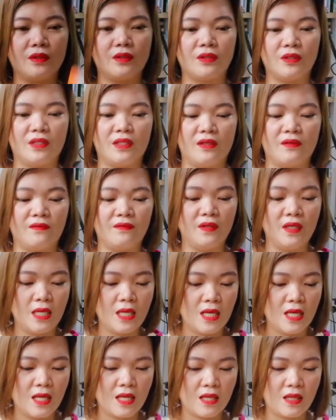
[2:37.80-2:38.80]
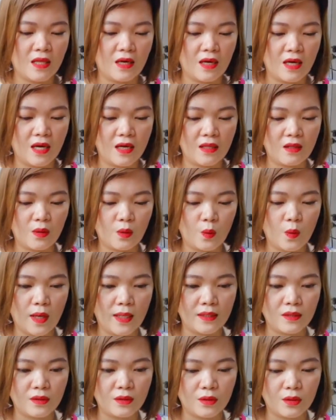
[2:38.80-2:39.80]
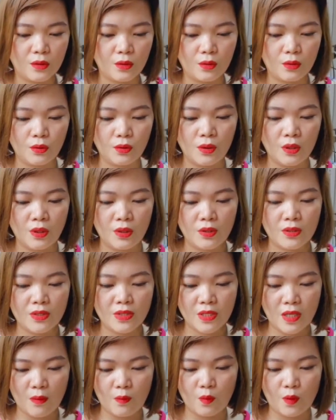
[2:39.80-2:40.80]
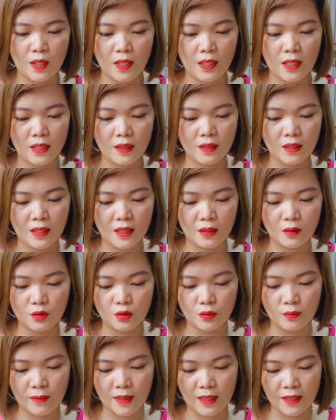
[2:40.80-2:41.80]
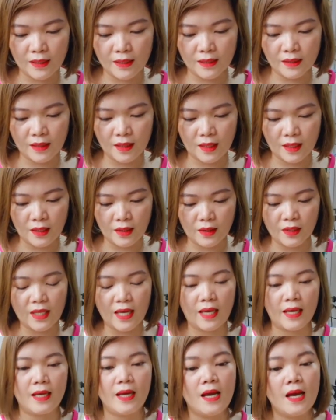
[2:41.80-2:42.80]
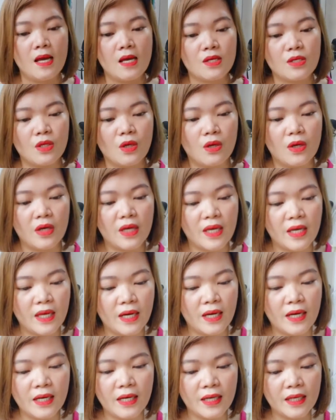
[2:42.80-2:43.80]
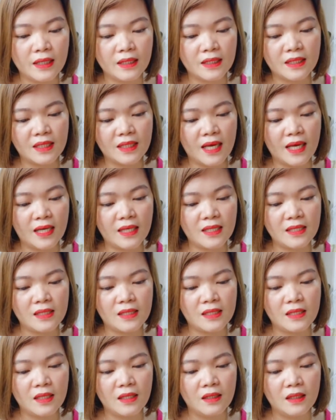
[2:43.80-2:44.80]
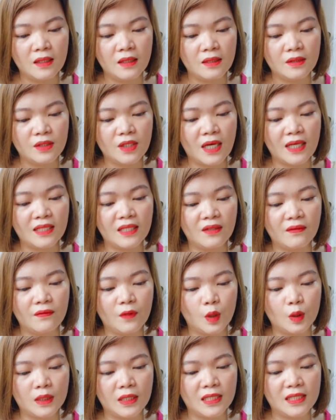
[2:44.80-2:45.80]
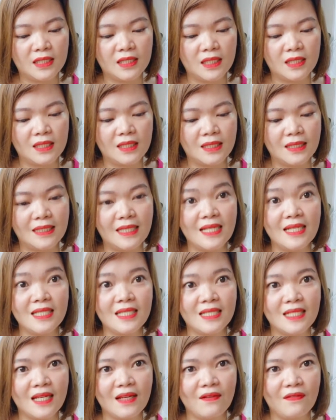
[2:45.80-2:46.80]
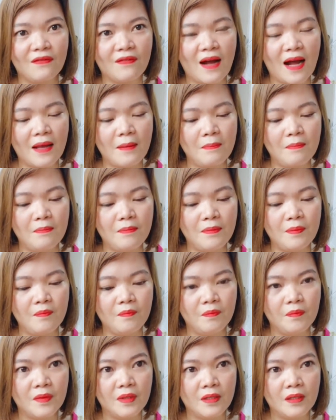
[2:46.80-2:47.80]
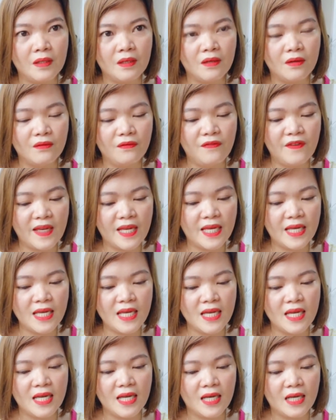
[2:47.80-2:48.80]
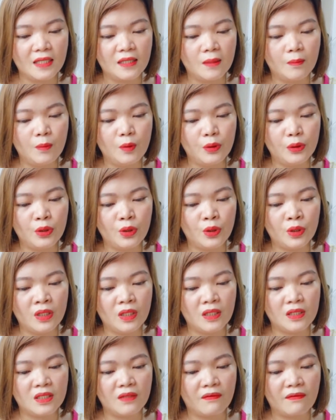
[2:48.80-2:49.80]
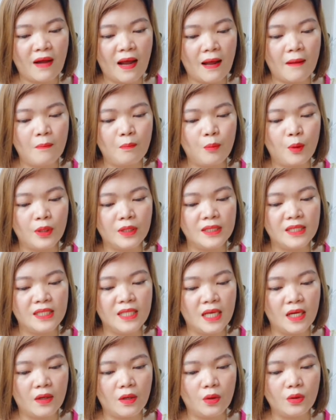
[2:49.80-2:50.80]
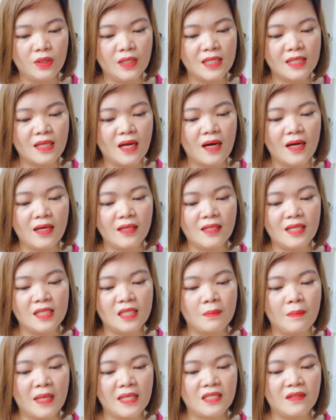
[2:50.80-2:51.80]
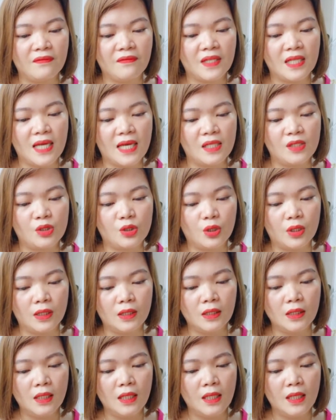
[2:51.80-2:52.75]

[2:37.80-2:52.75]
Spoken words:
to give the other one to someone and then to my son. Okay, so here it says charging voltage is DC 5V and the Bluetooth is 5.0. These are the specification,